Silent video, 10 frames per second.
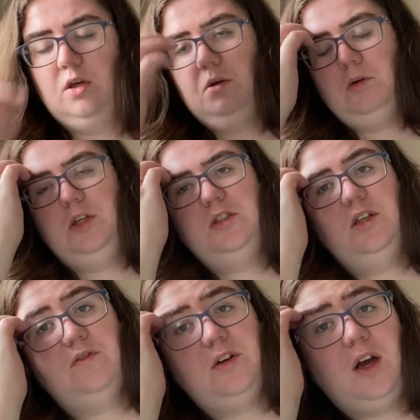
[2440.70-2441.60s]
which
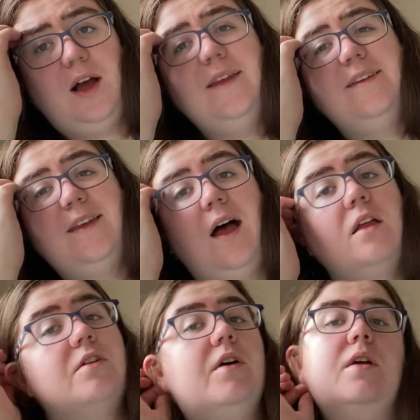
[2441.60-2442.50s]
they've got a sale
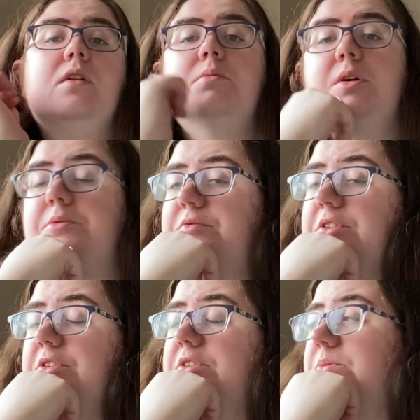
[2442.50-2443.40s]
going on at the moment for
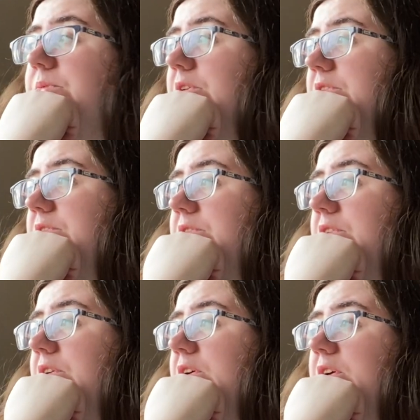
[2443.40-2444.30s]
Christmas,
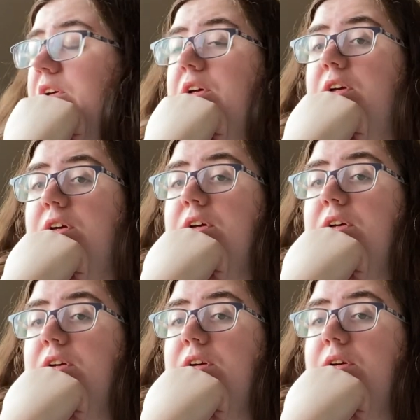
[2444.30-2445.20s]

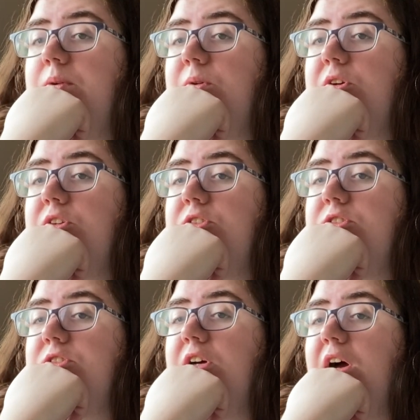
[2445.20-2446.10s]

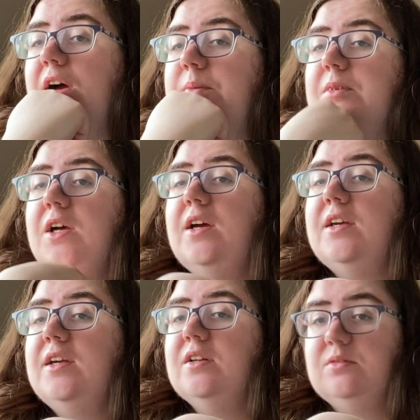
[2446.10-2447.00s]
which I'm
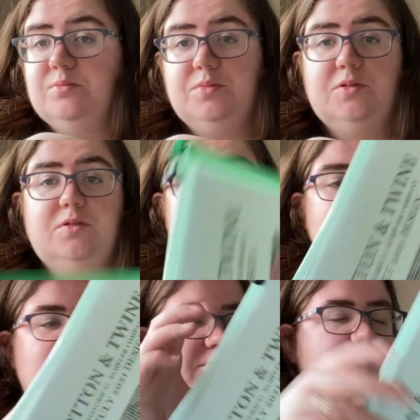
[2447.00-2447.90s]
liking, but
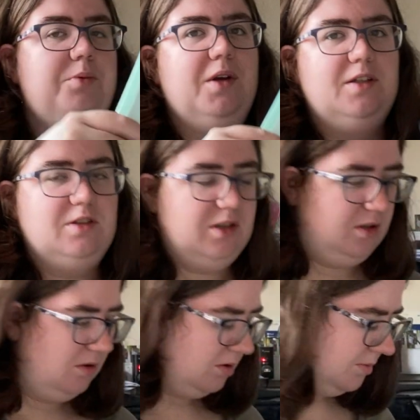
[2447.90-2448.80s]
I'll wait till it
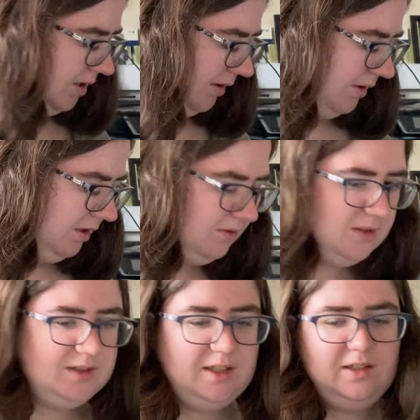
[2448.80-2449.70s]
all comes out, and if
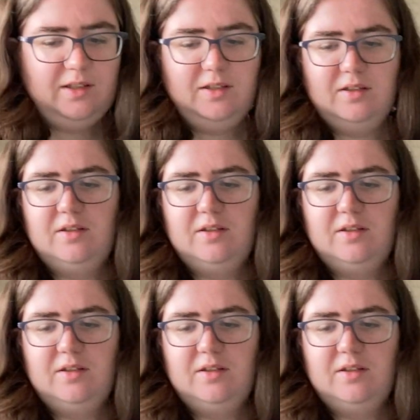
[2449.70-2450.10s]
there's any